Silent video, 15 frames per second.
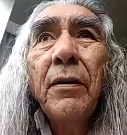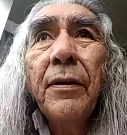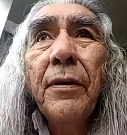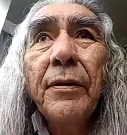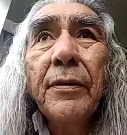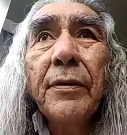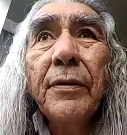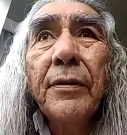
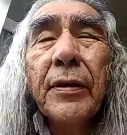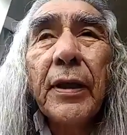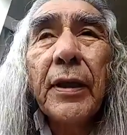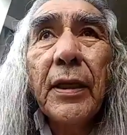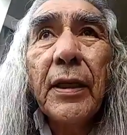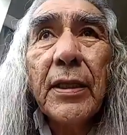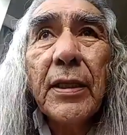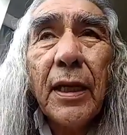and just kind
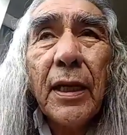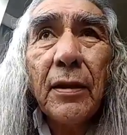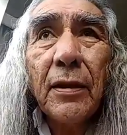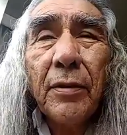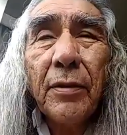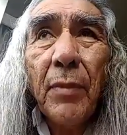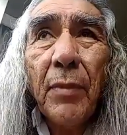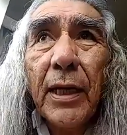of settle
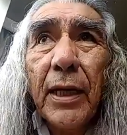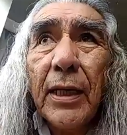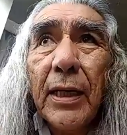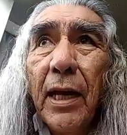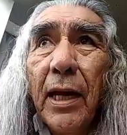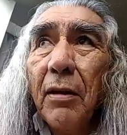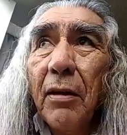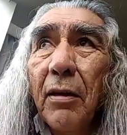your mind
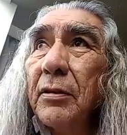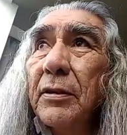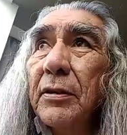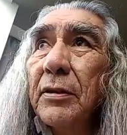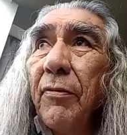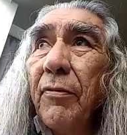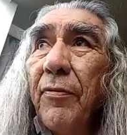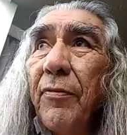down.
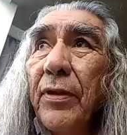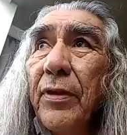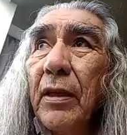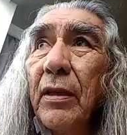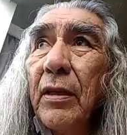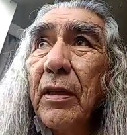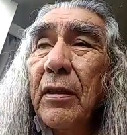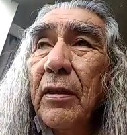
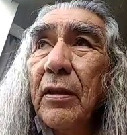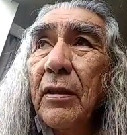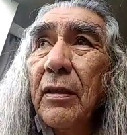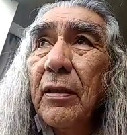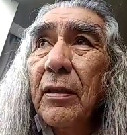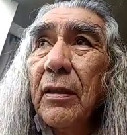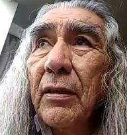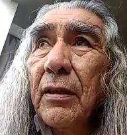
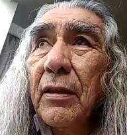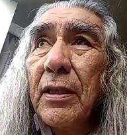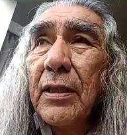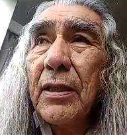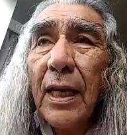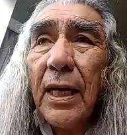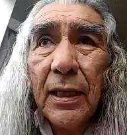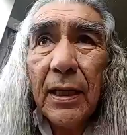And the
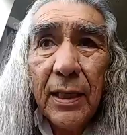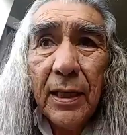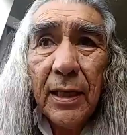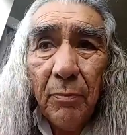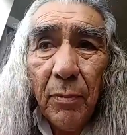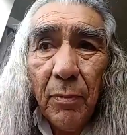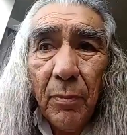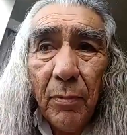second
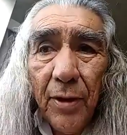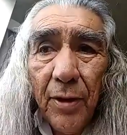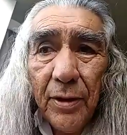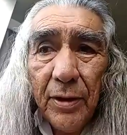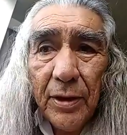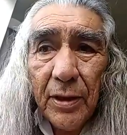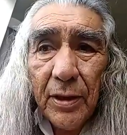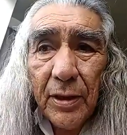deep breath
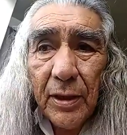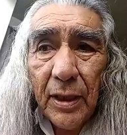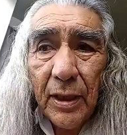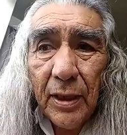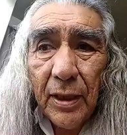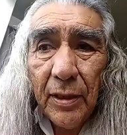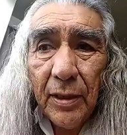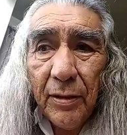is just
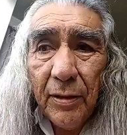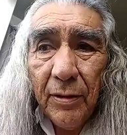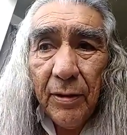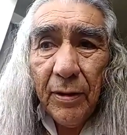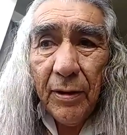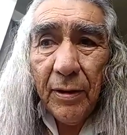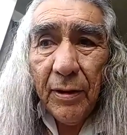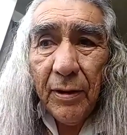kind of
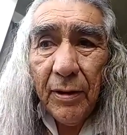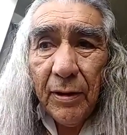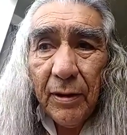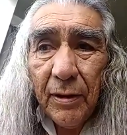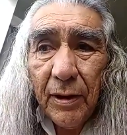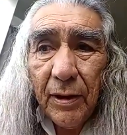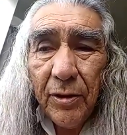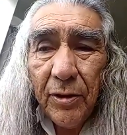
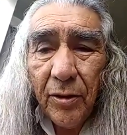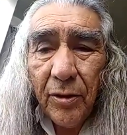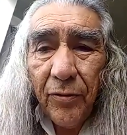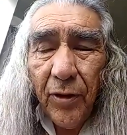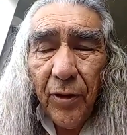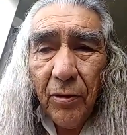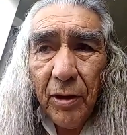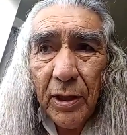get your
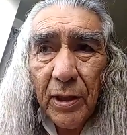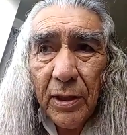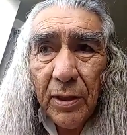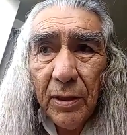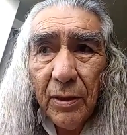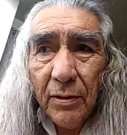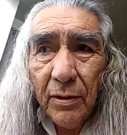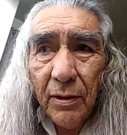
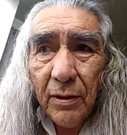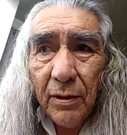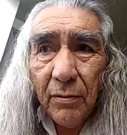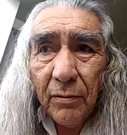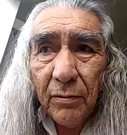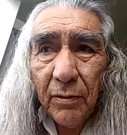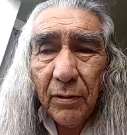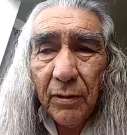focus
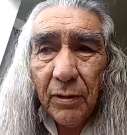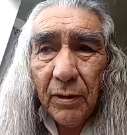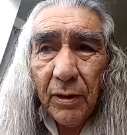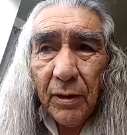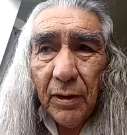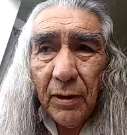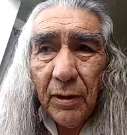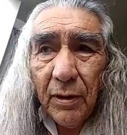on
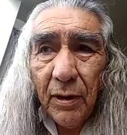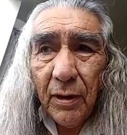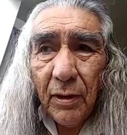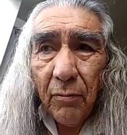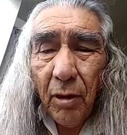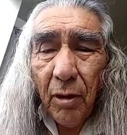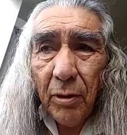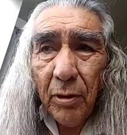
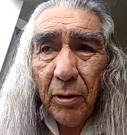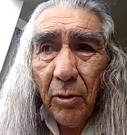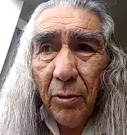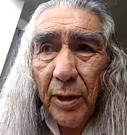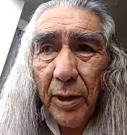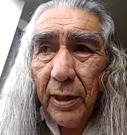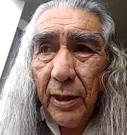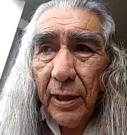what we're
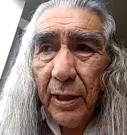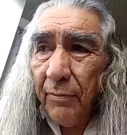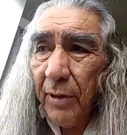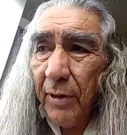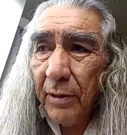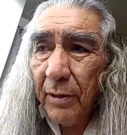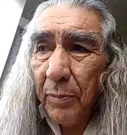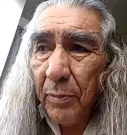doing
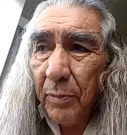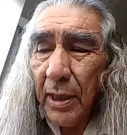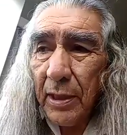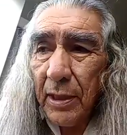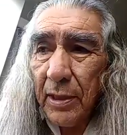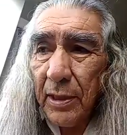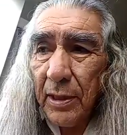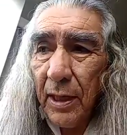at the
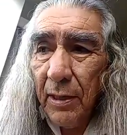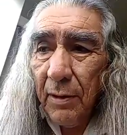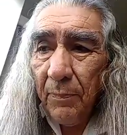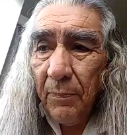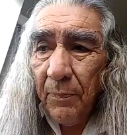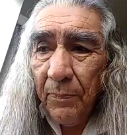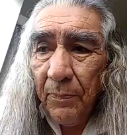present time.